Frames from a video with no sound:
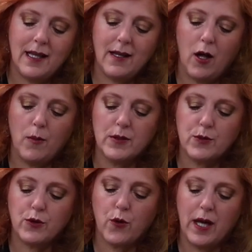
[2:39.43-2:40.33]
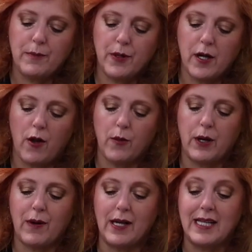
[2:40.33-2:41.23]
yeah, almost. We'll go ahead and put
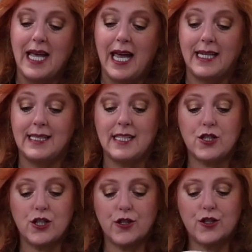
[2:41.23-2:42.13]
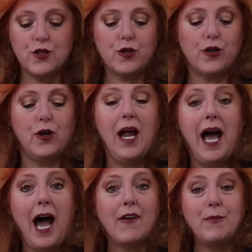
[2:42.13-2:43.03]
it all the way around. In addition to the
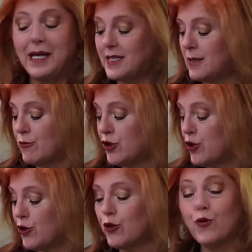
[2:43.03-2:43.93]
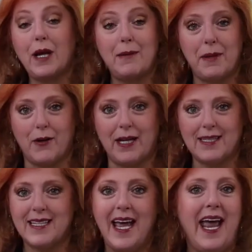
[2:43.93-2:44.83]
sugar, I've made some sugar
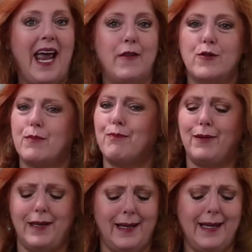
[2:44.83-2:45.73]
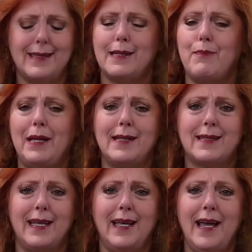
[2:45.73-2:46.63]
cranberries, and there's easy
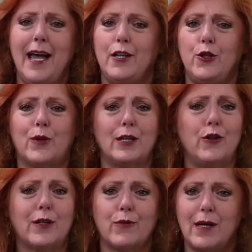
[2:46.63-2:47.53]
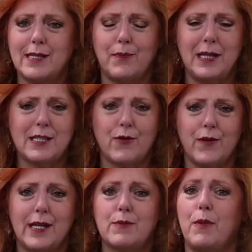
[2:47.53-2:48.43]
peasy. You can look at
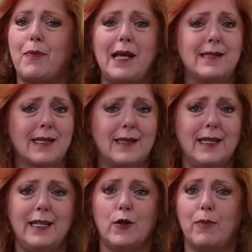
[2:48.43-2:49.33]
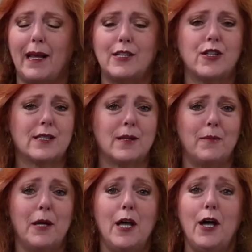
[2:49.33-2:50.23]
recipes for this, but basically you're
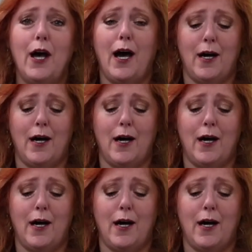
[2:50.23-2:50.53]
blanching some